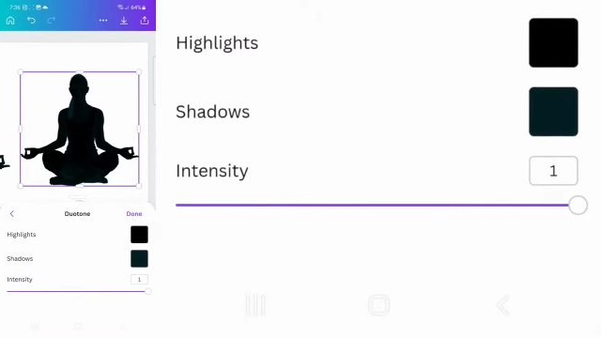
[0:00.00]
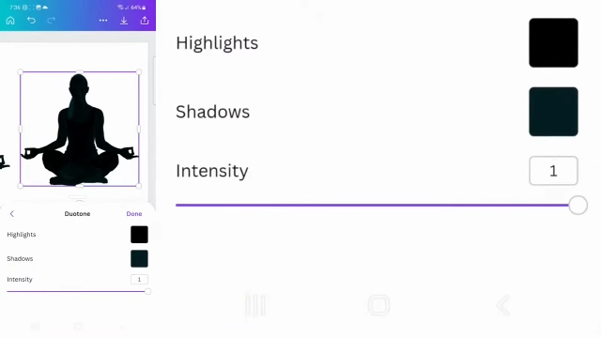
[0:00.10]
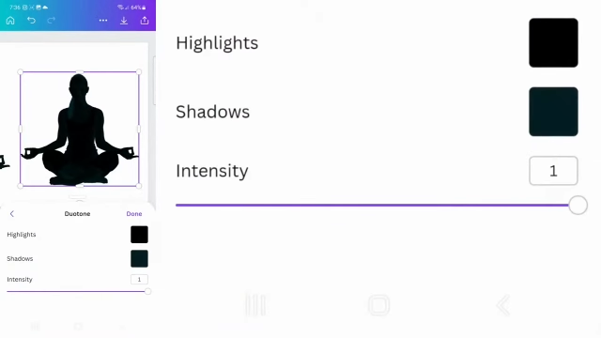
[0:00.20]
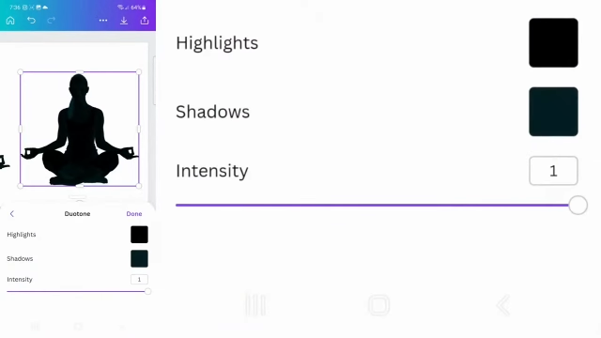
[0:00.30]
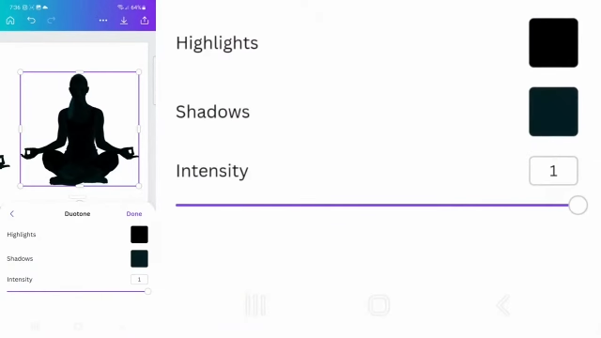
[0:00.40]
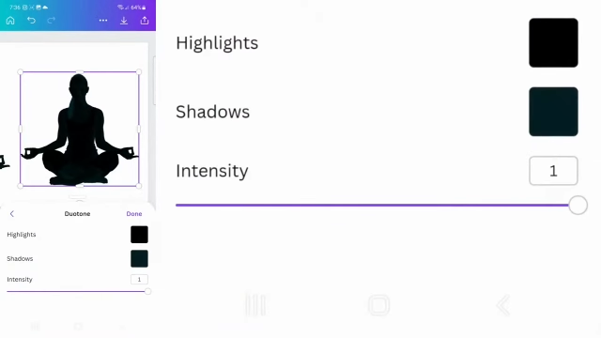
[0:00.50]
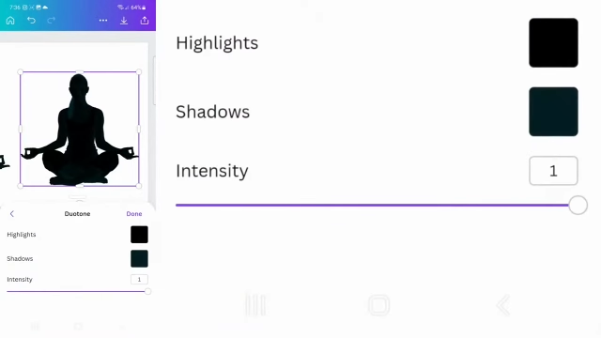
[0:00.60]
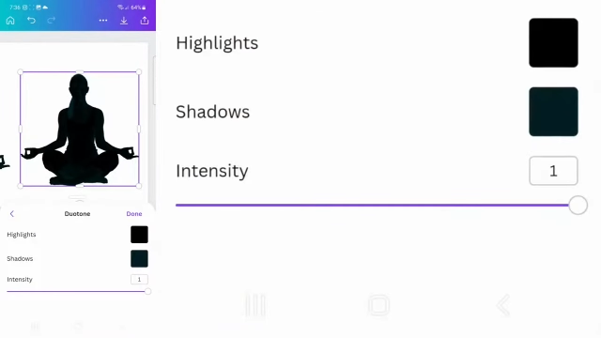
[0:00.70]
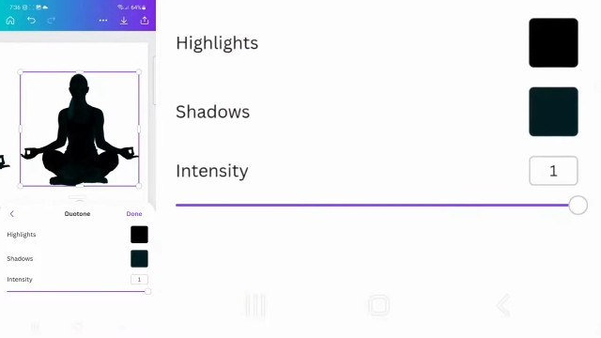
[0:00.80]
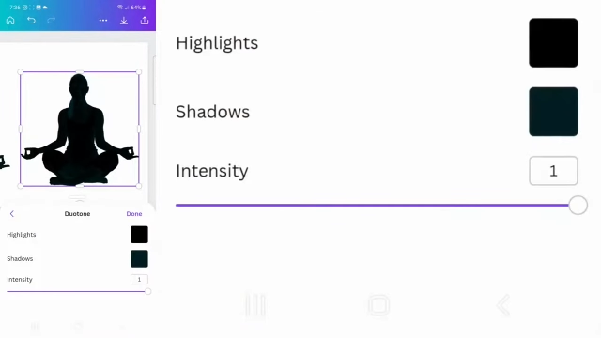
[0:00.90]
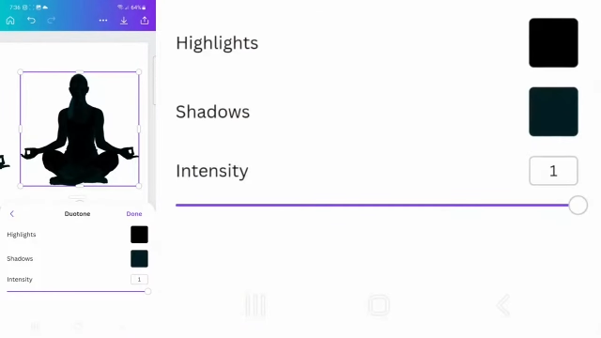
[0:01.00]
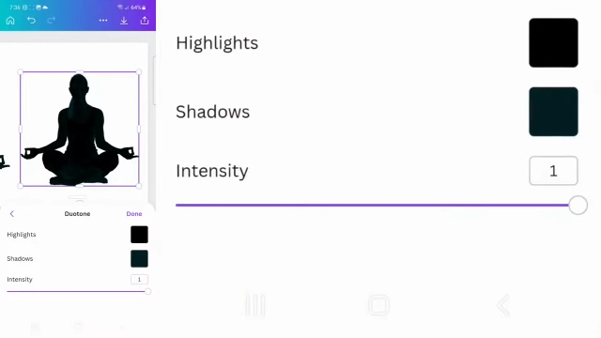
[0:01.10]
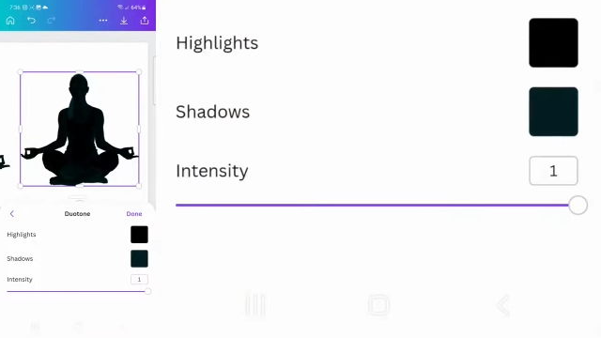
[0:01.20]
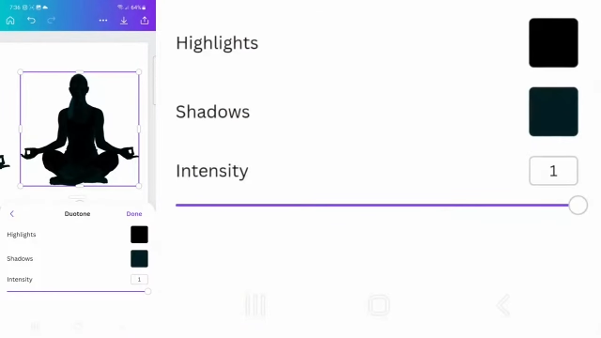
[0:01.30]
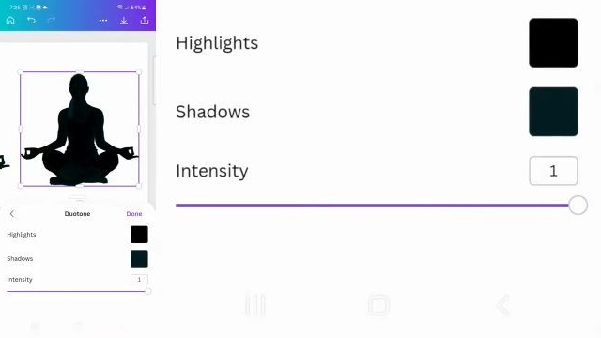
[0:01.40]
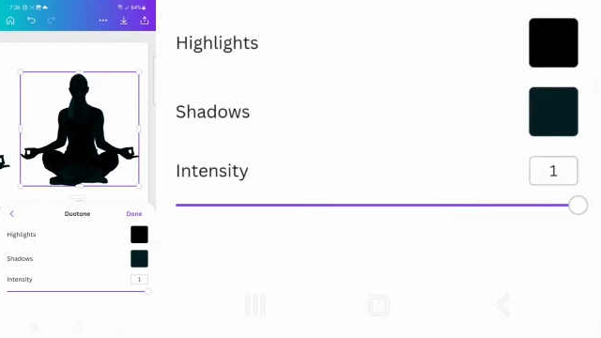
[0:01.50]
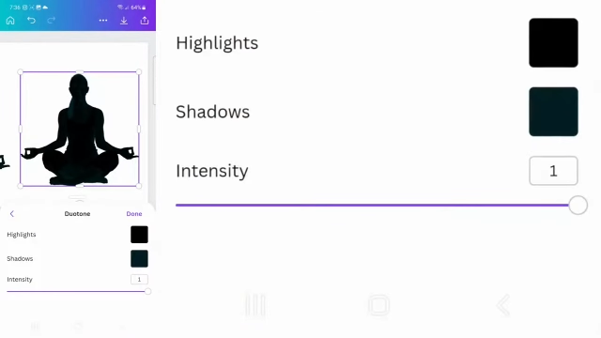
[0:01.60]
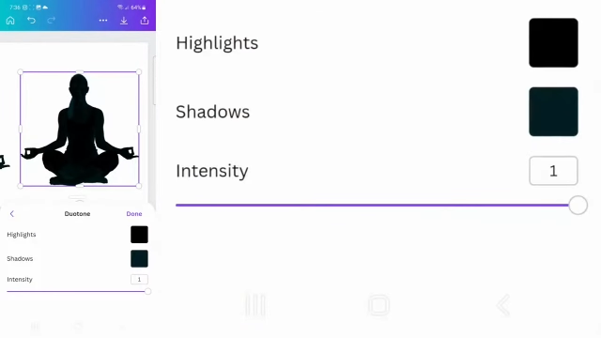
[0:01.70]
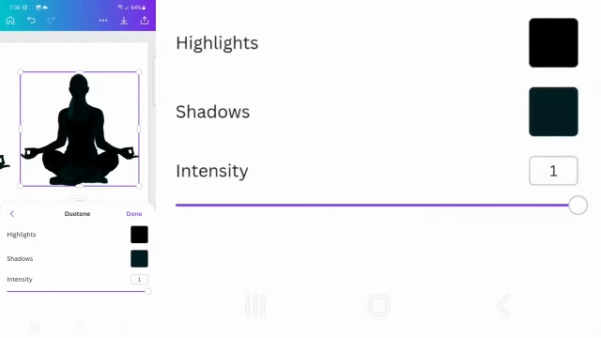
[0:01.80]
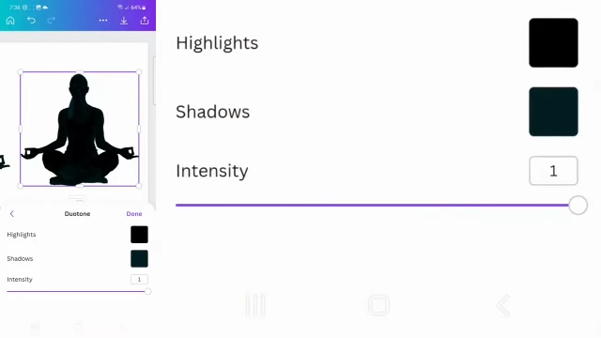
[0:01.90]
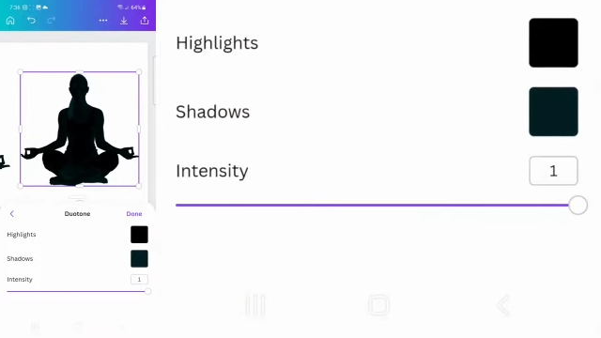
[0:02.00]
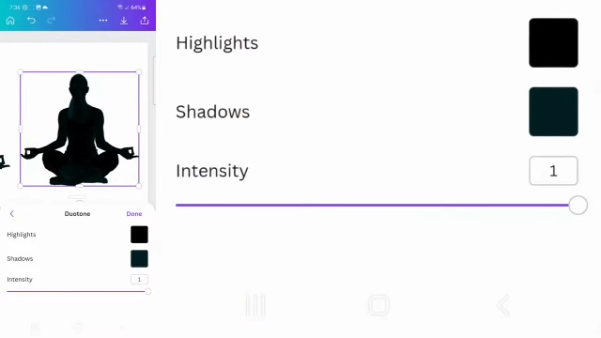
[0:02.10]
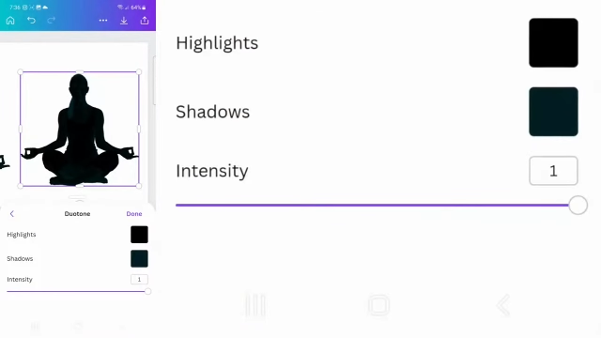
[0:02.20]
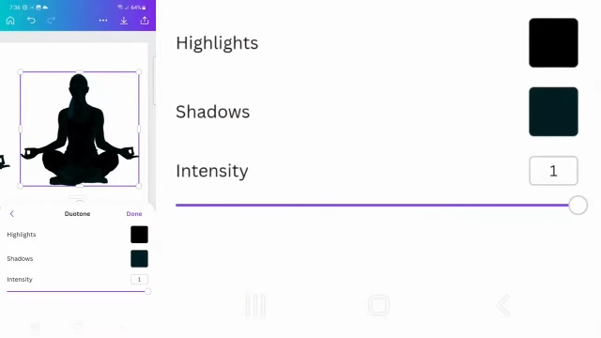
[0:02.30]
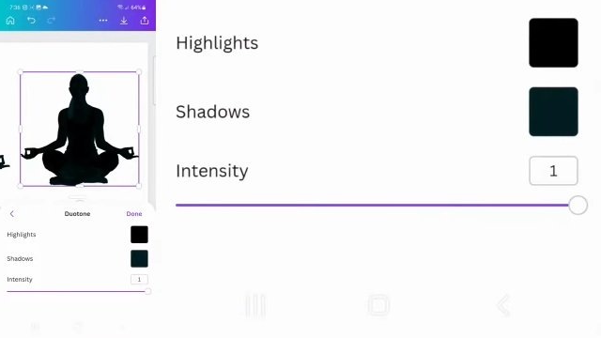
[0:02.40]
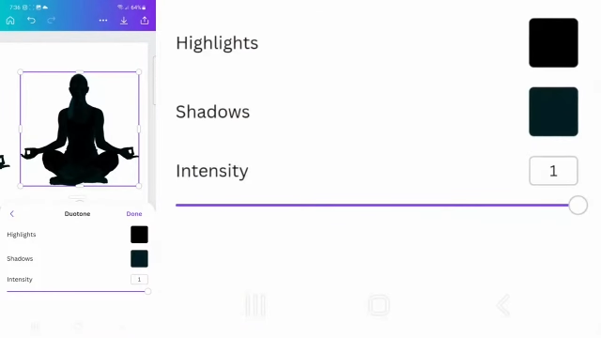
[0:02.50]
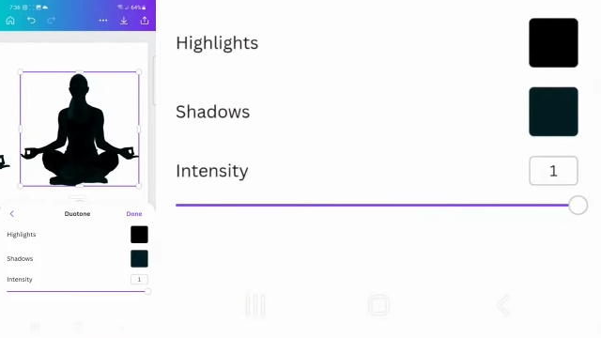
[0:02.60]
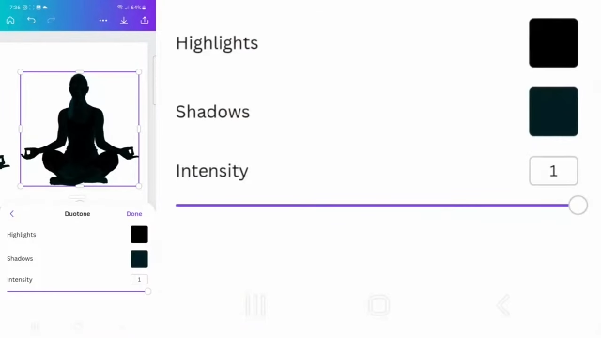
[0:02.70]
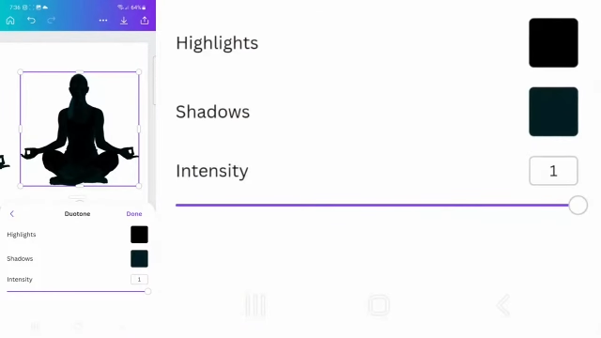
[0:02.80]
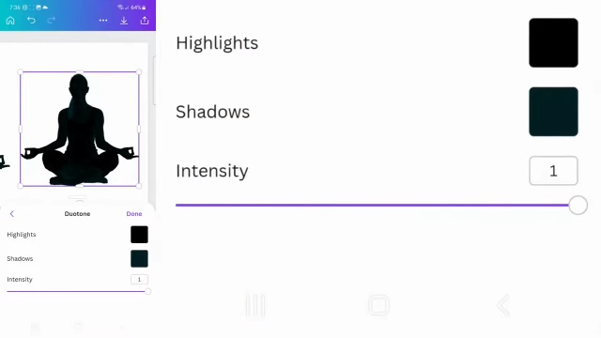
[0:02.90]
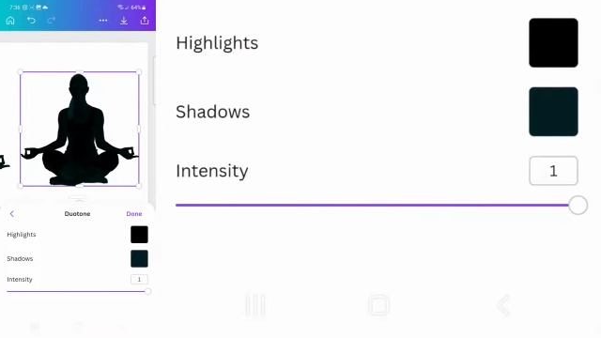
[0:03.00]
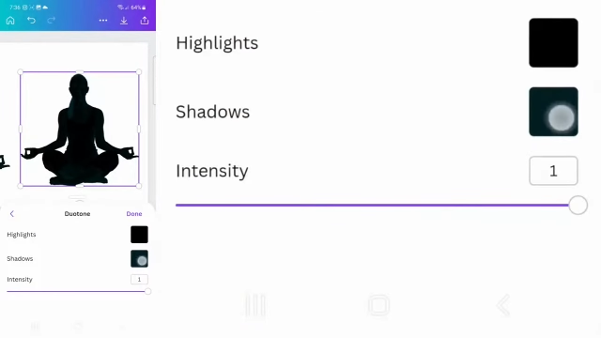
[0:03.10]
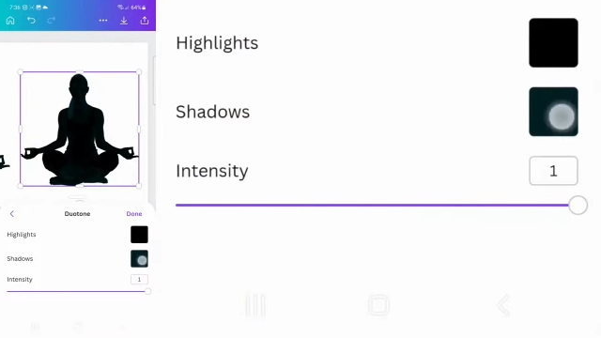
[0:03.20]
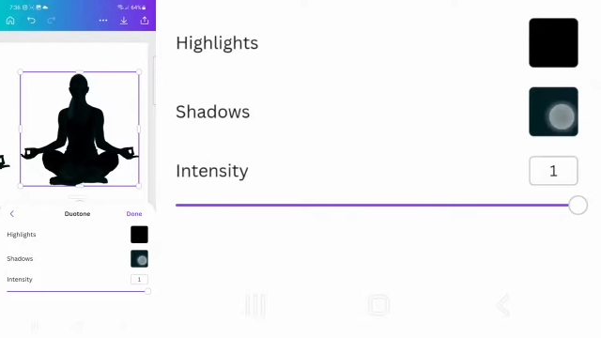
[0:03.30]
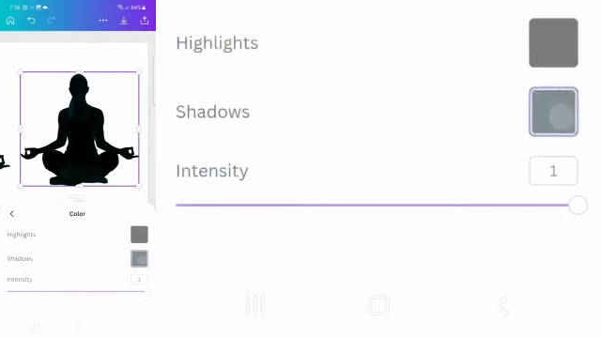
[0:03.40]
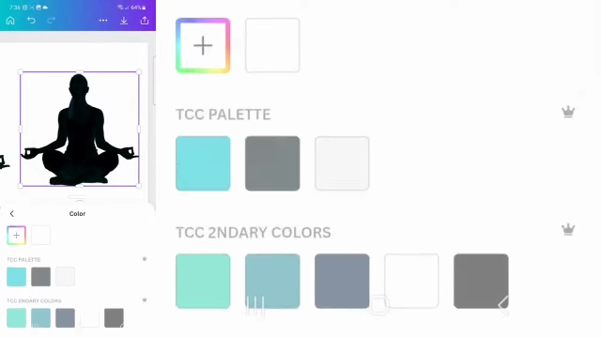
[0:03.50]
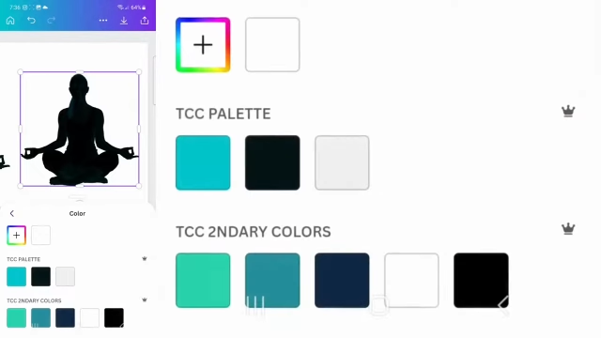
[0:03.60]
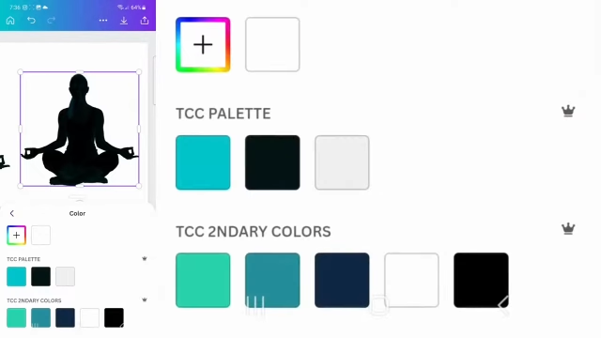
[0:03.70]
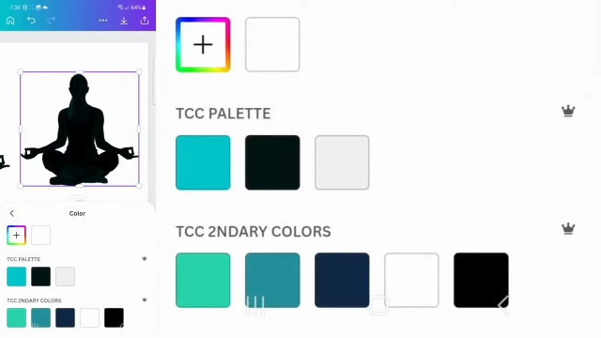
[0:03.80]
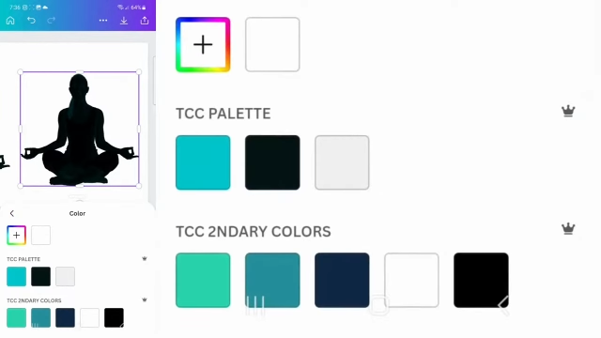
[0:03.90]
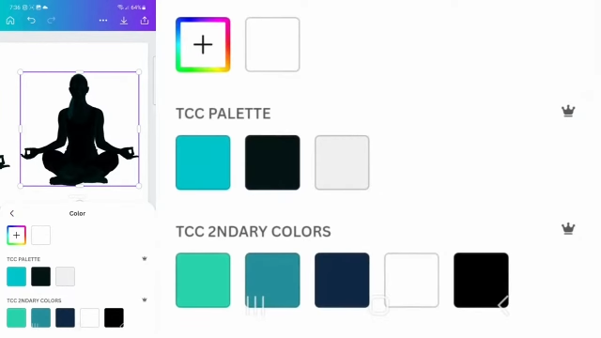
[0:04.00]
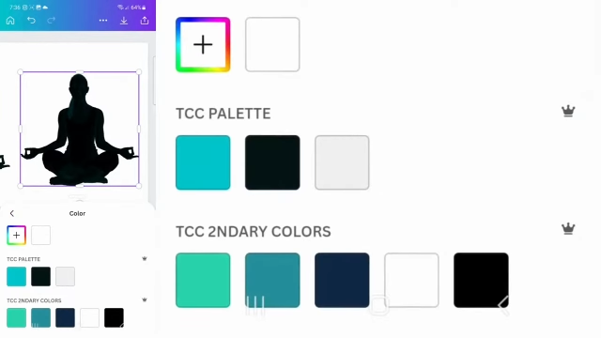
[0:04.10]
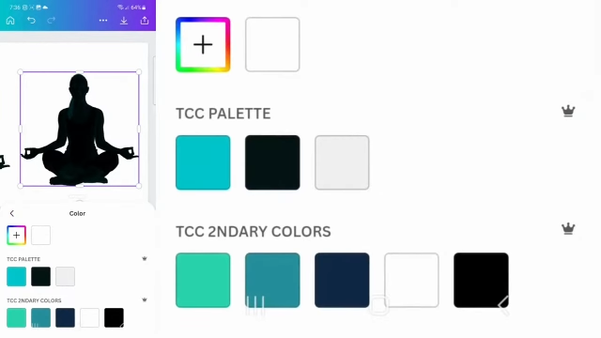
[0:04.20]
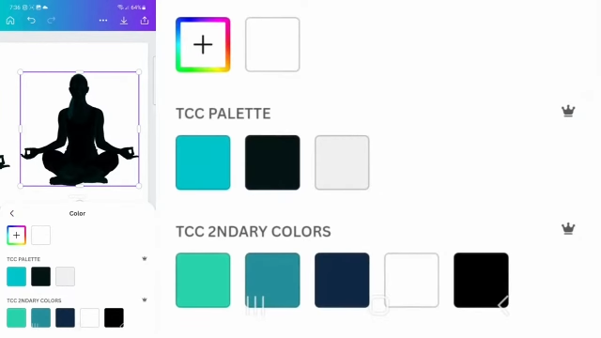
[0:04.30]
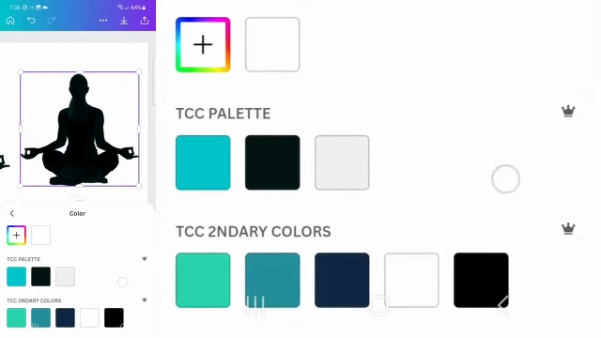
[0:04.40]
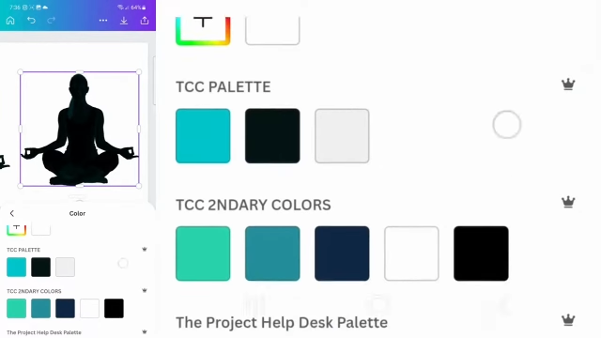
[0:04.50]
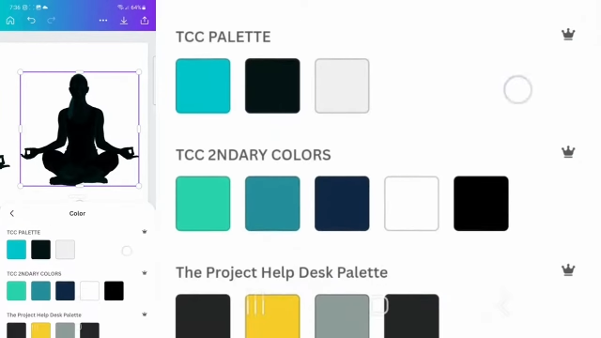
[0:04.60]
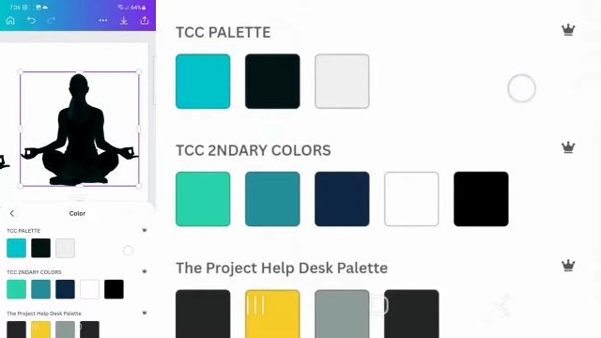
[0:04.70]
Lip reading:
No face is visible, so there are no lips to read.